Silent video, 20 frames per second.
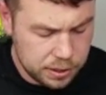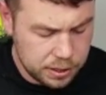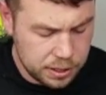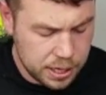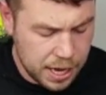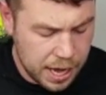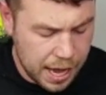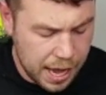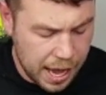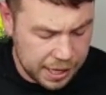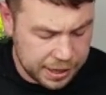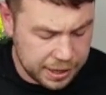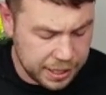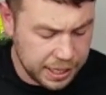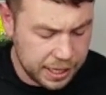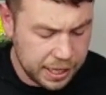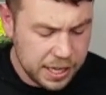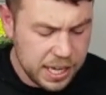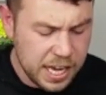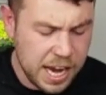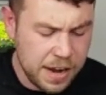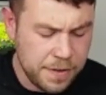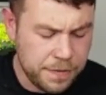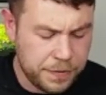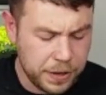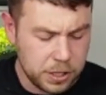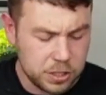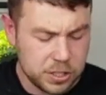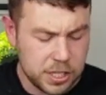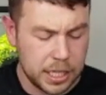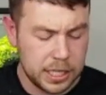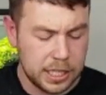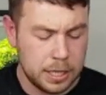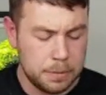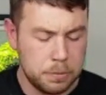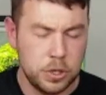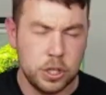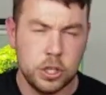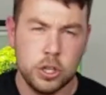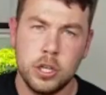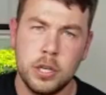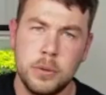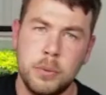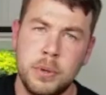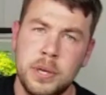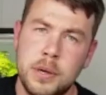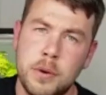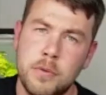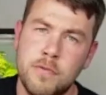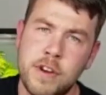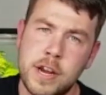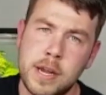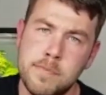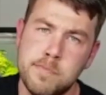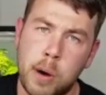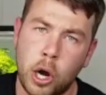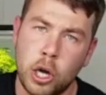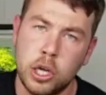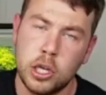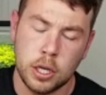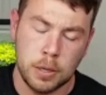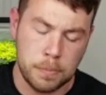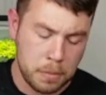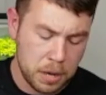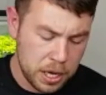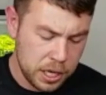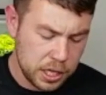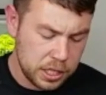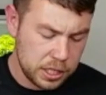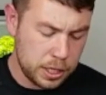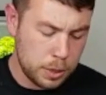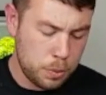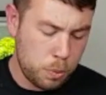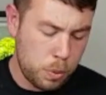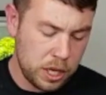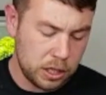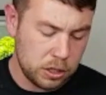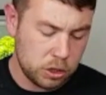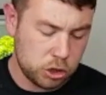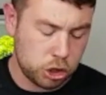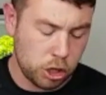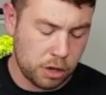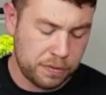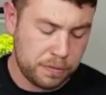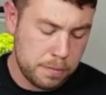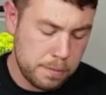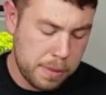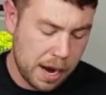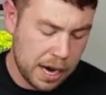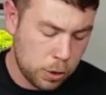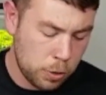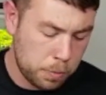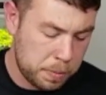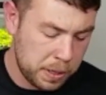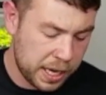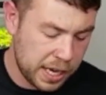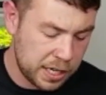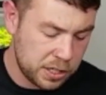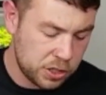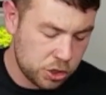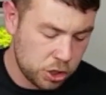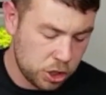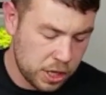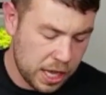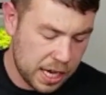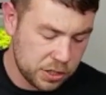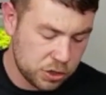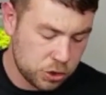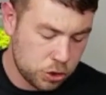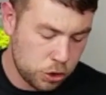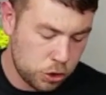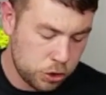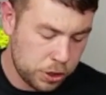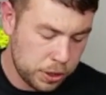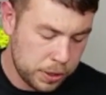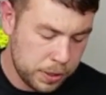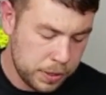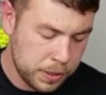Yeah, I think it feels like them, you know, when you reboil them, they will soften back up again, so that's good.